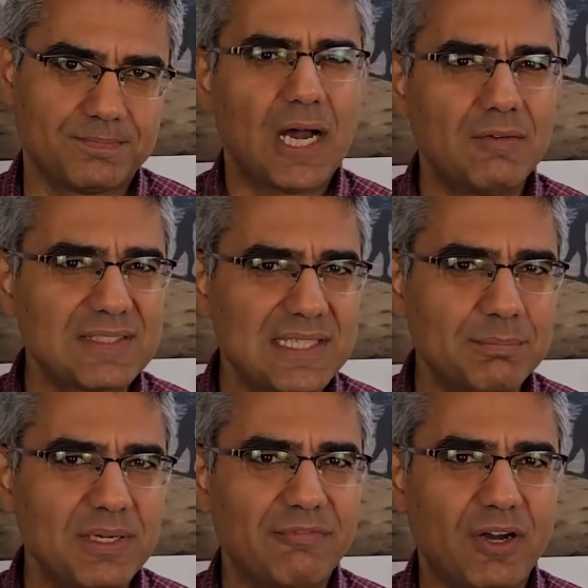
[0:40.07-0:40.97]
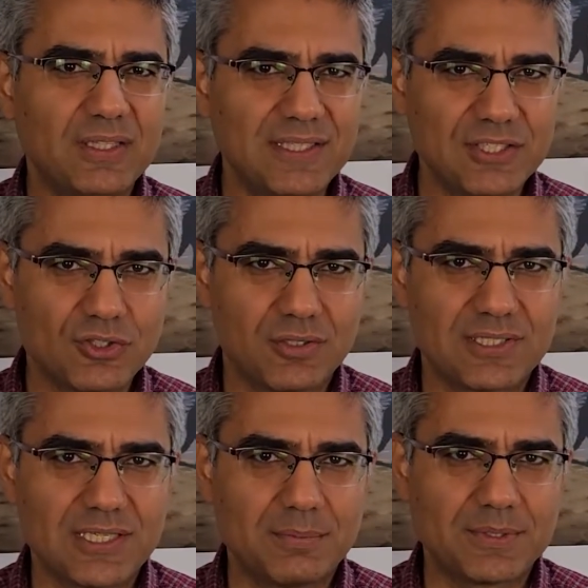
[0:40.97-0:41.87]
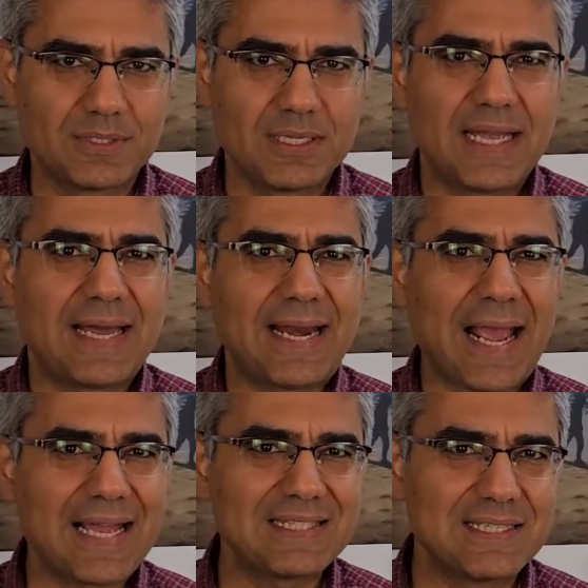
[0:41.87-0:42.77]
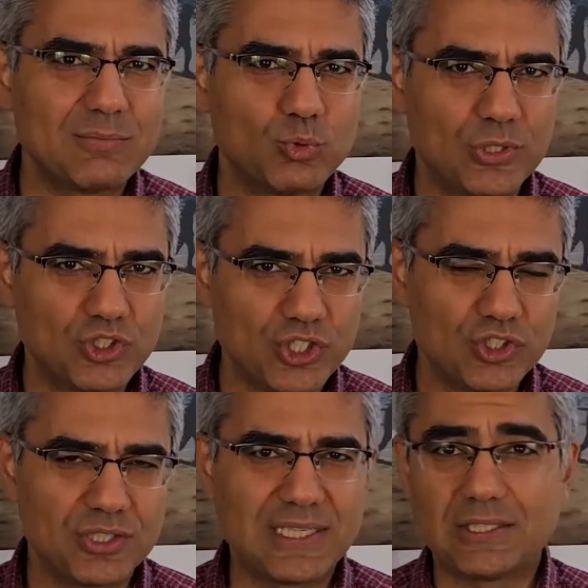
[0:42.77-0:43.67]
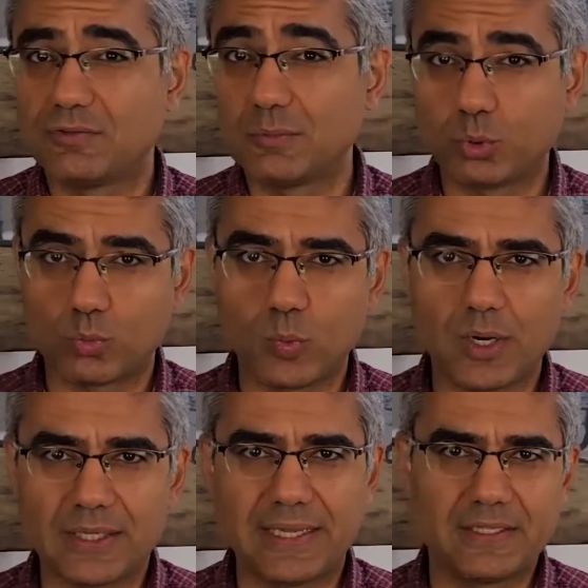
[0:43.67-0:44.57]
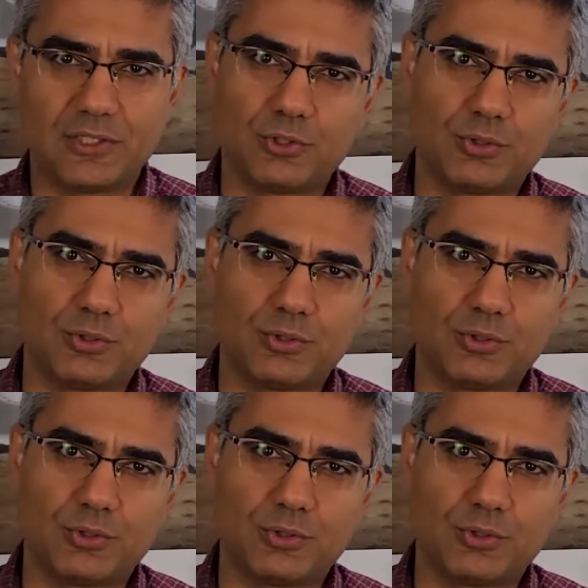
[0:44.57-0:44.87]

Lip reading: I will simplify these concepts and add them to a cheat sheet that I will provide later to